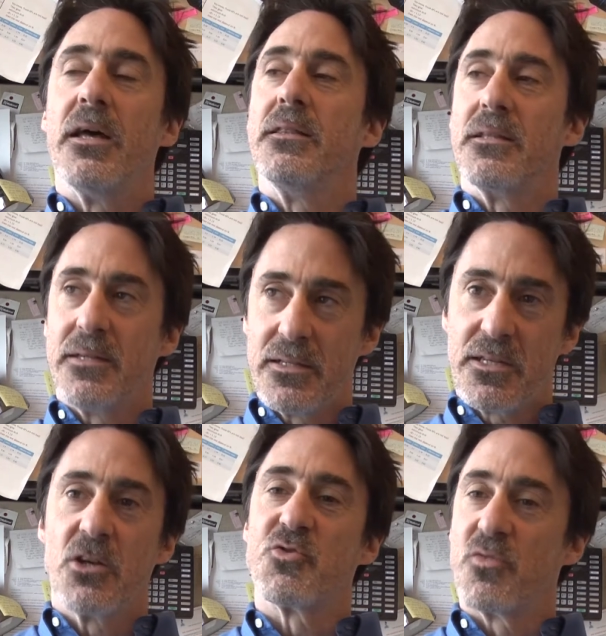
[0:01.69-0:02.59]
and the
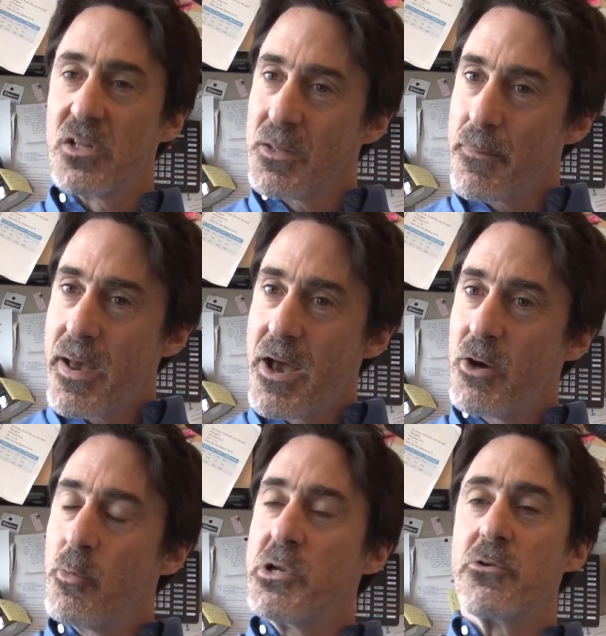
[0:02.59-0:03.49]
details really
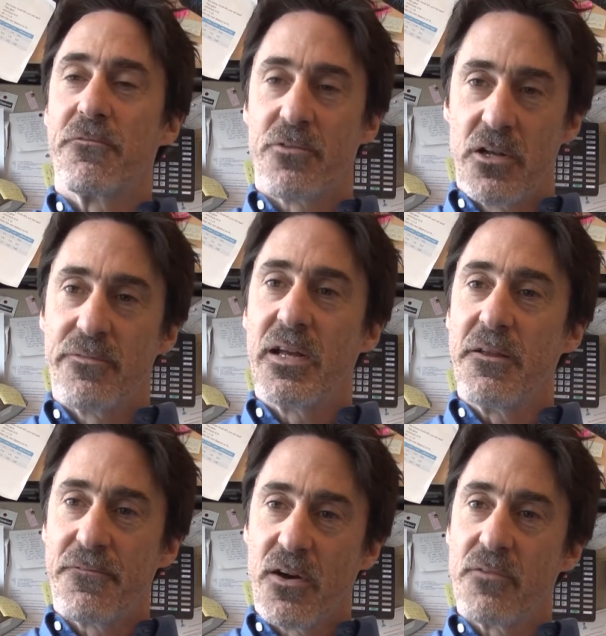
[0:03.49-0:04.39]
matter when you're in front of
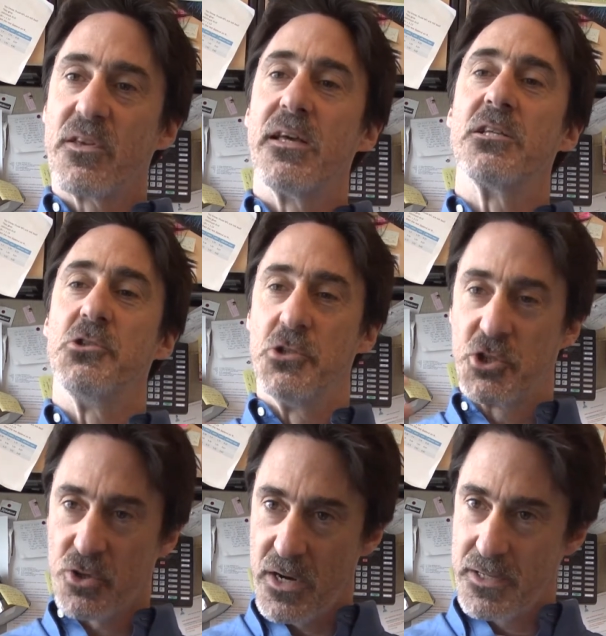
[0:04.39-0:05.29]
85 kids and you're
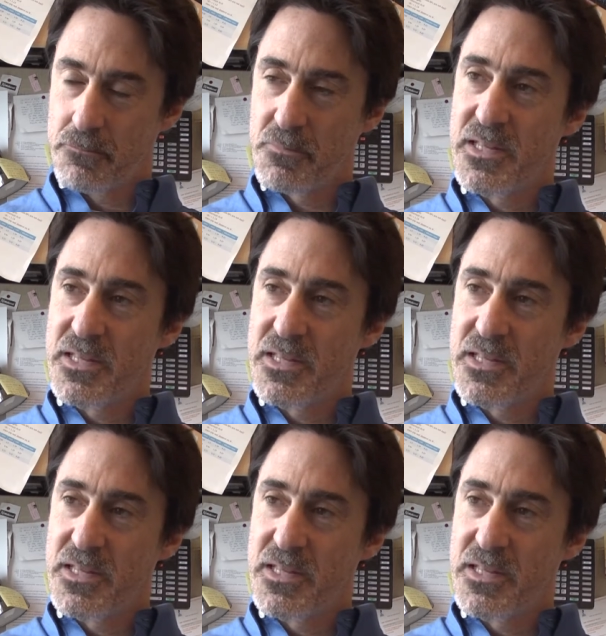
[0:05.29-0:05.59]
trying to